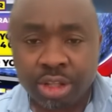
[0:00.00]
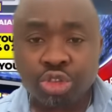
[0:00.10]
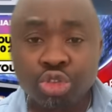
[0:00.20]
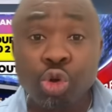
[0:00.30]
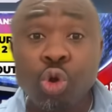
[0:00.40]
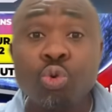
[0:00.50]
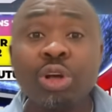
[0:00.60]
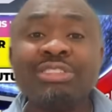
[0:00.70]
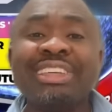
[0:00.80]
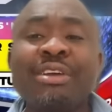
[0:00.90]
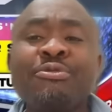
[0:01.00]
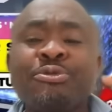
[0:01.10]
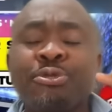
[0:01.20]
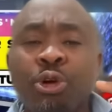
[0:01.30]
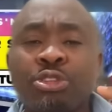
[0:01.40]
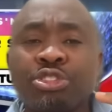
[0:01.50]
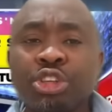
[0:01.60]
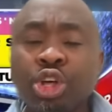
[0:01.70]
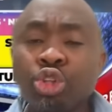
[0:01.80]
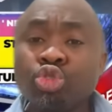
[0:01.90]
Tolu was then forced
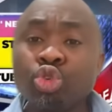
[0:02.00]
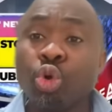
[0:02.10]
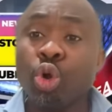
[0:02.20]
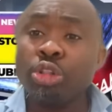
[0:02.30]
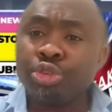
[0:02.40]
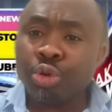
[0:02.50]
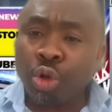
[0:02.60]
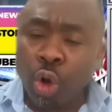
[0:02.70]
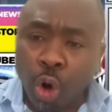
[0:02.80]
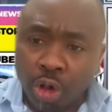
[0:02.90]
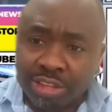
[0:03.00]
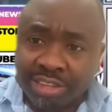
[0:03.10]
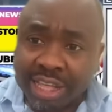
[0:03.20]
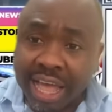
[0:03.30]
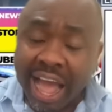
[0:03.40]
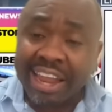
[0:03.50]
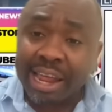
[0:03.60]
to go to court and